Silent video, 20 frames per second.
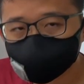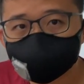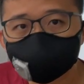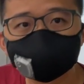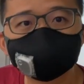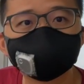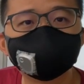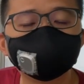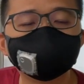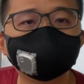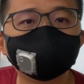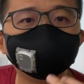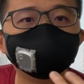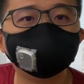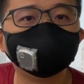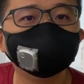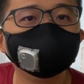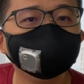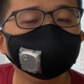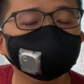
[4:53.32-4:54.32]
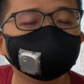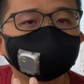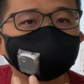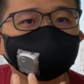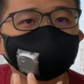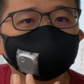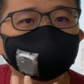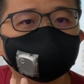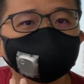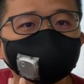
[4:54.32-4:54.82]
So when I breathe,
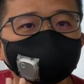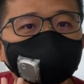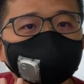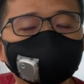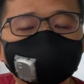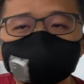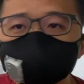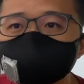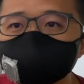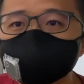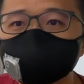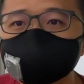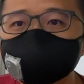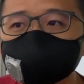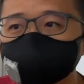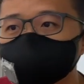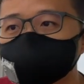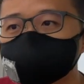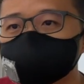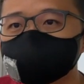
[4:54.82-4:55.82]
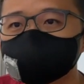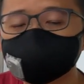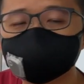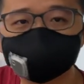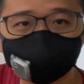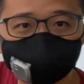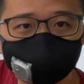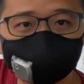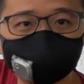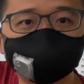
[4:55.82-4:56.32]
you can feel that it's
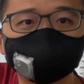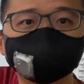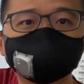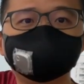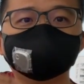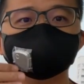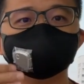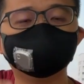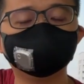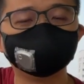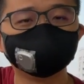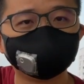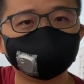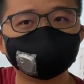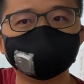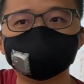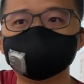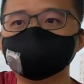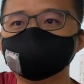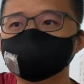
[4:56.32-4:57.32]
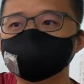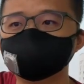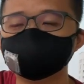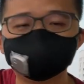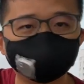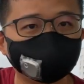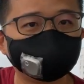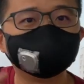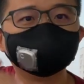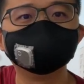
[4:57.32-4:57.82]
like trying to
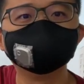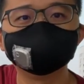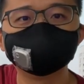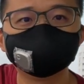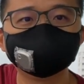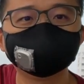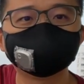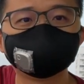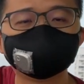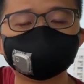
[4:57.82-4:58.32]
ventilate it.